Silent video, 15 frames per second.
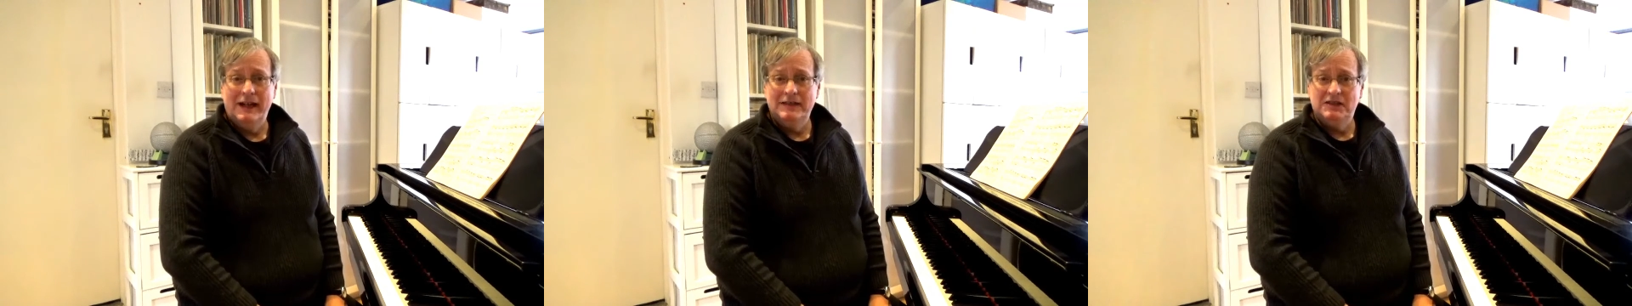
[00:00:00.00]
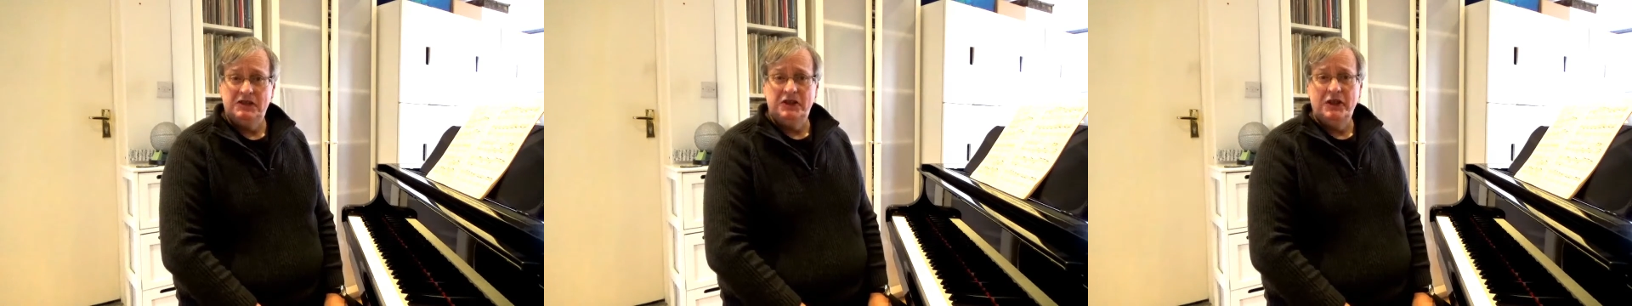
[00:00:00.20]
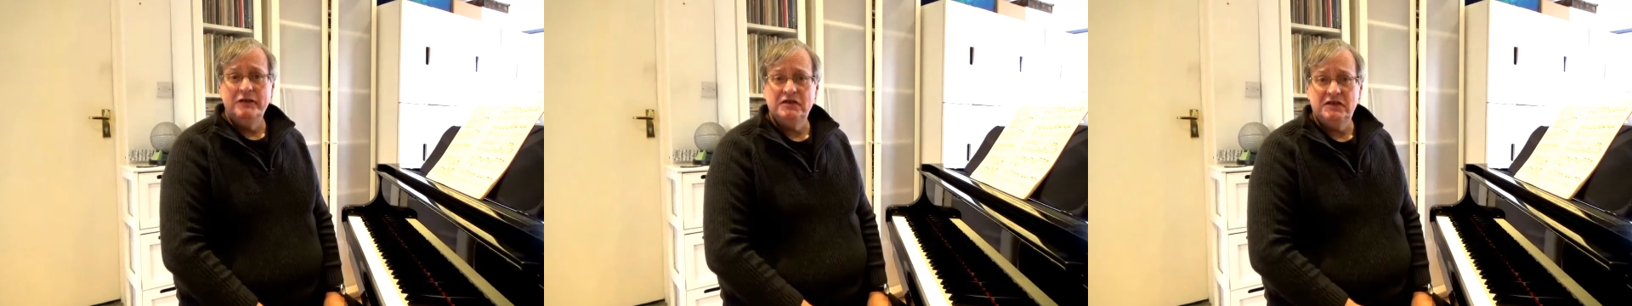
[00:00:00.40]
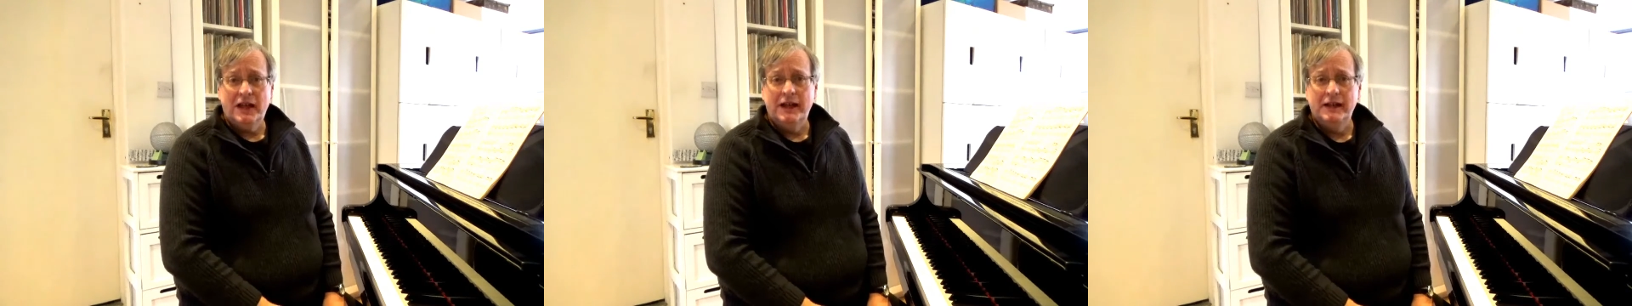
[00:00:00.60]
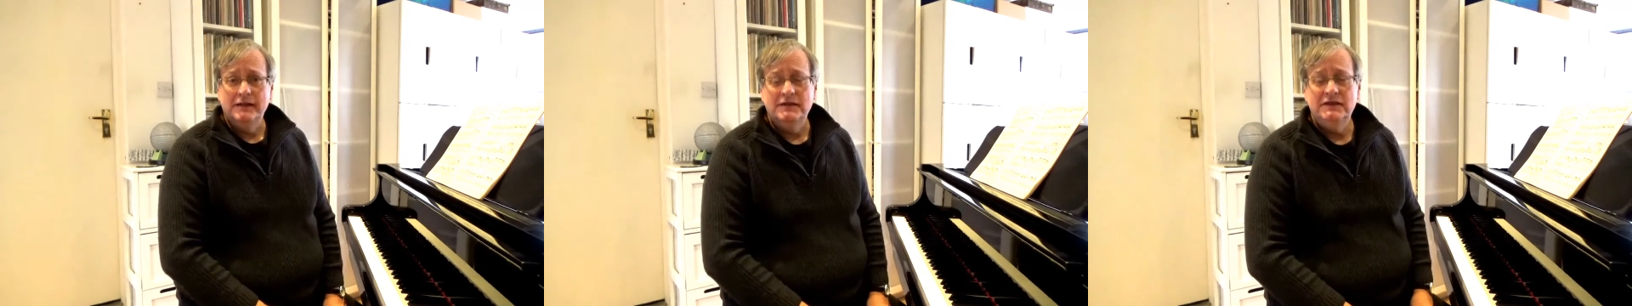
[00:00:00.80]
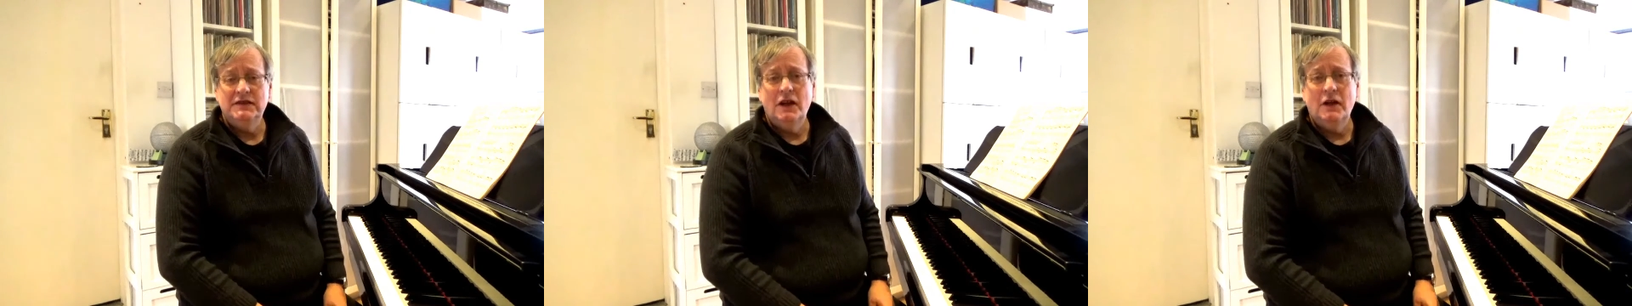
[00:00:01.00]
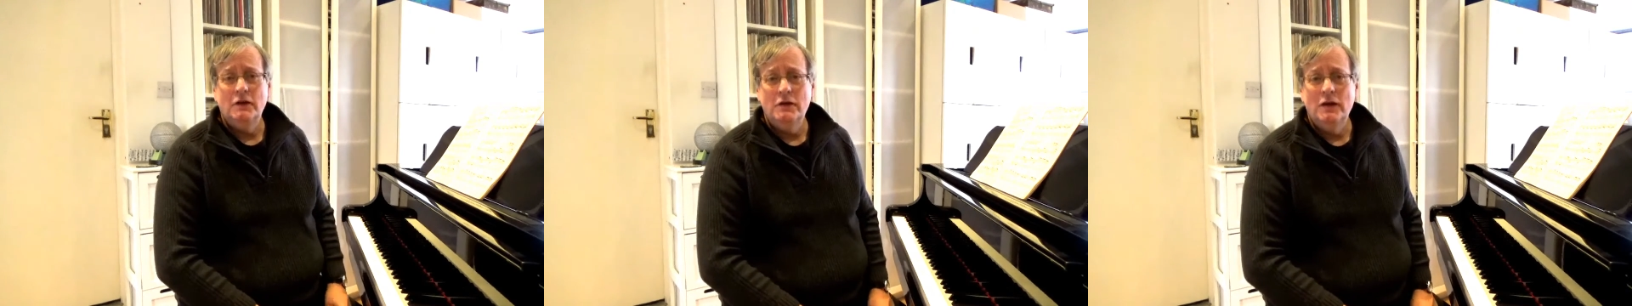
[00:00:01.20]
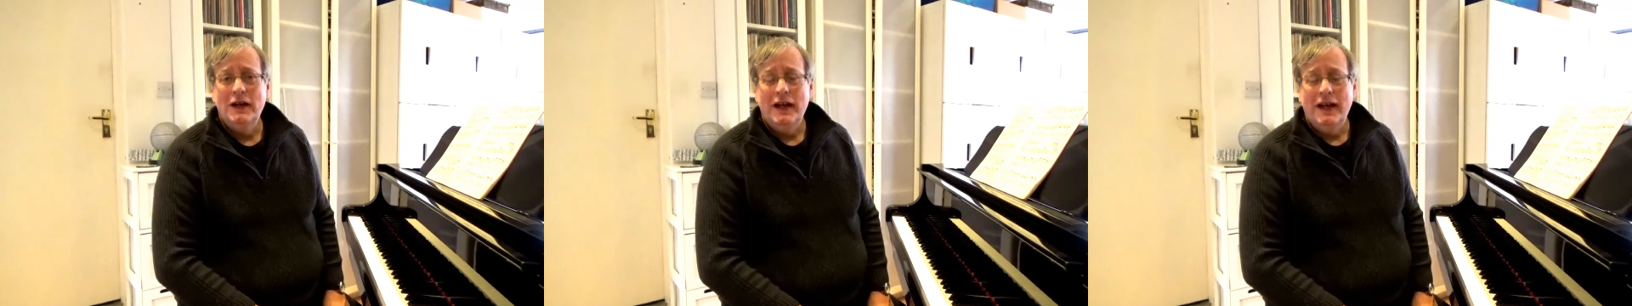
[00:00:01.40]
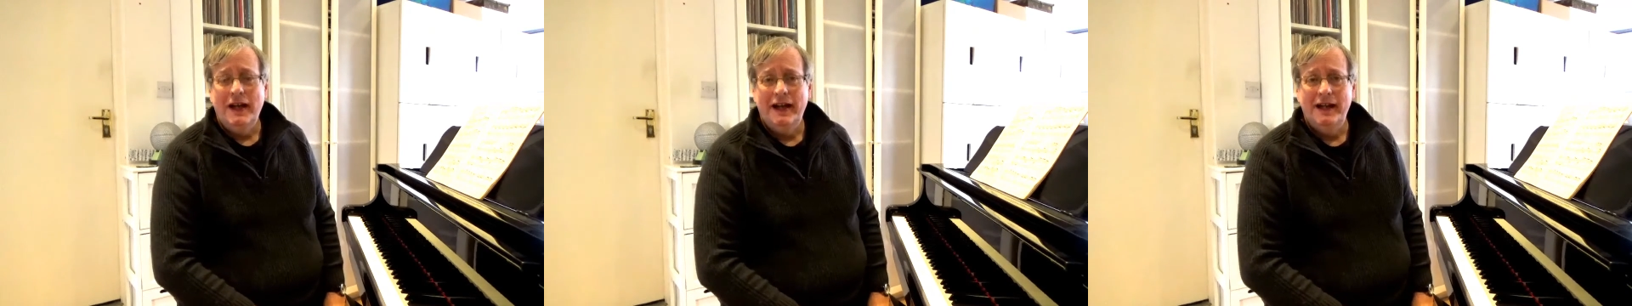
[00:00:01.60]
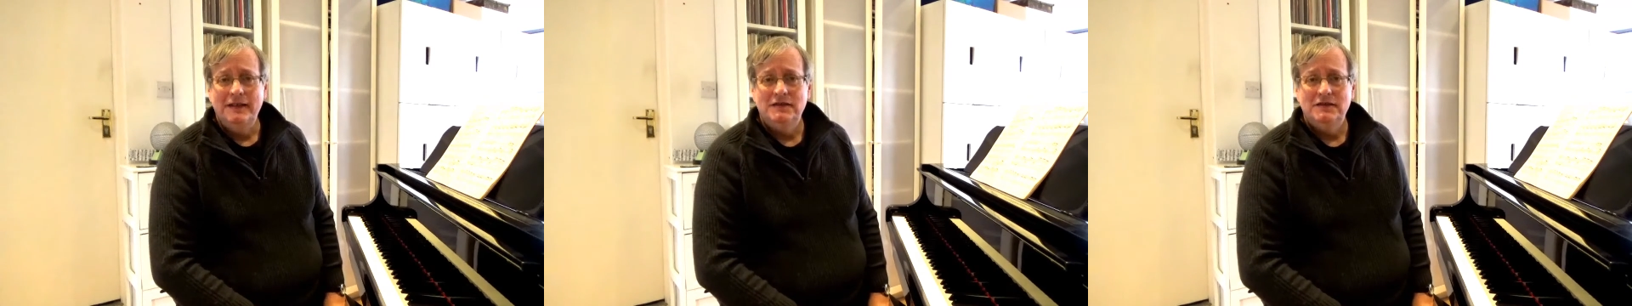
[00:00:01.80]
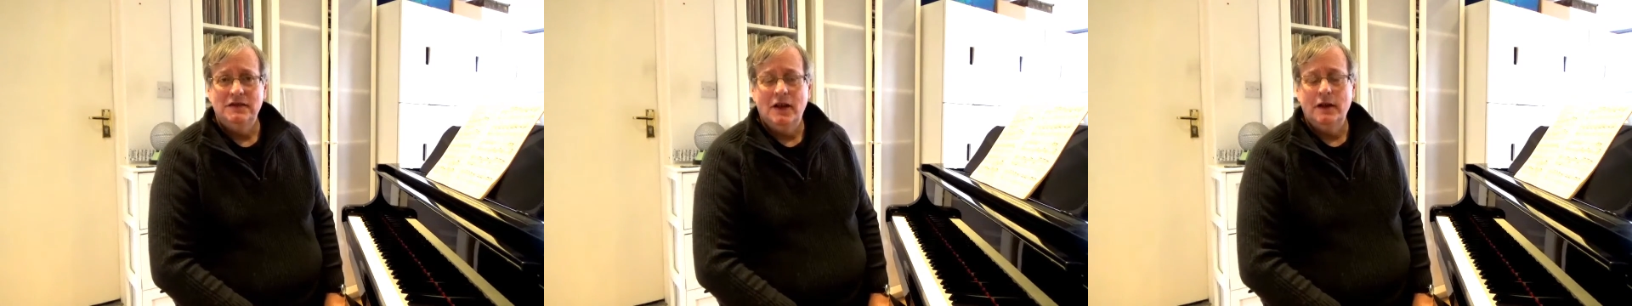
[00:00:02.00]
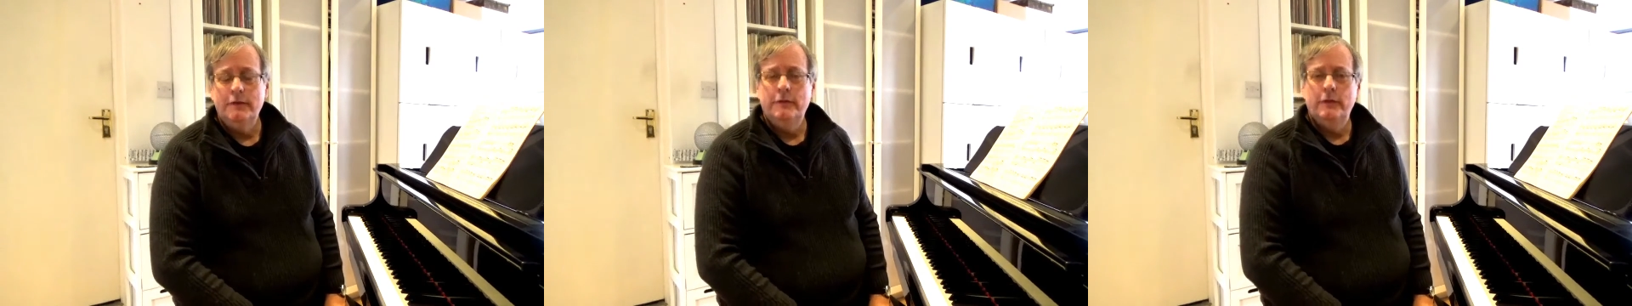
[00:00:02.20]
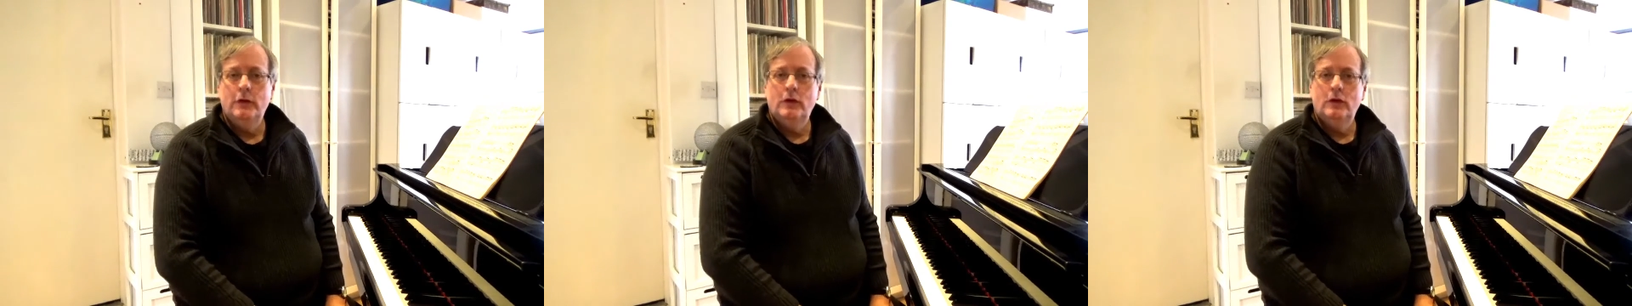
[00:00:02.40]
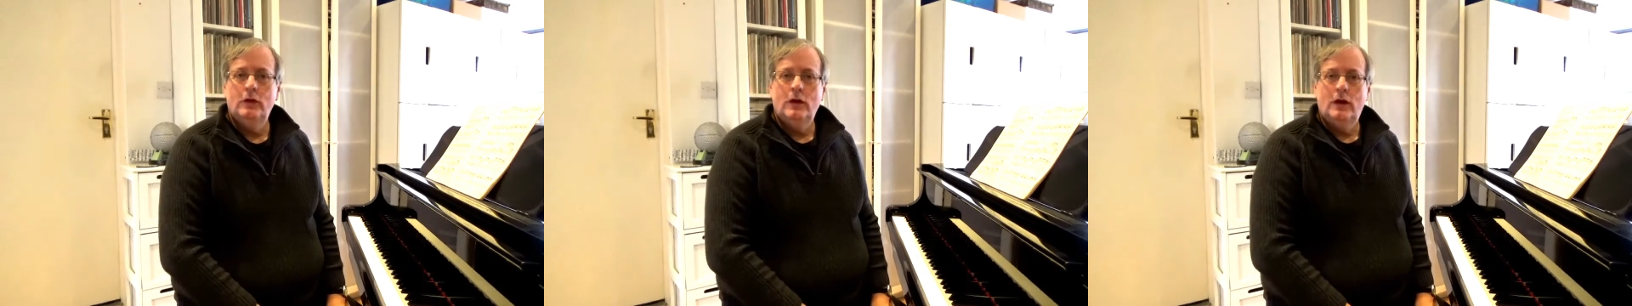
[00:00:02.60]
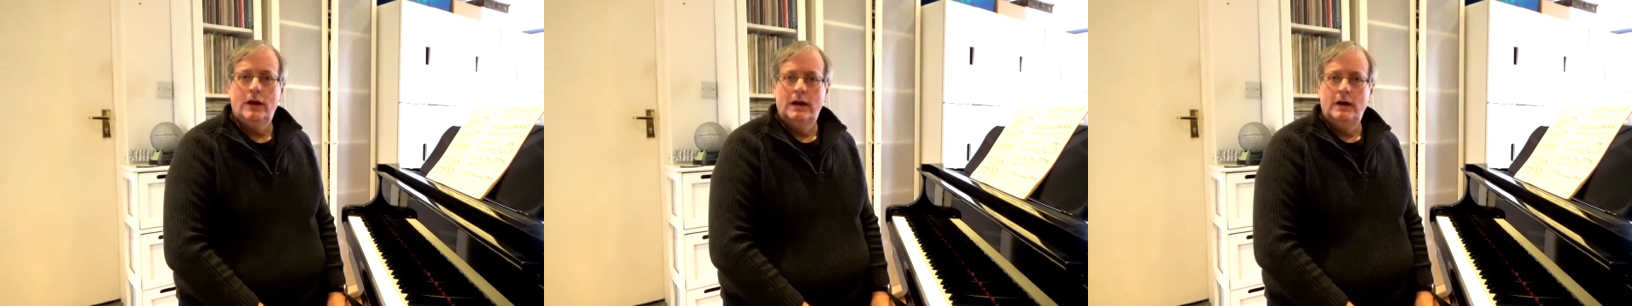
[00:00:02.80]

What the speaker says: It's Tuesday, so it's time for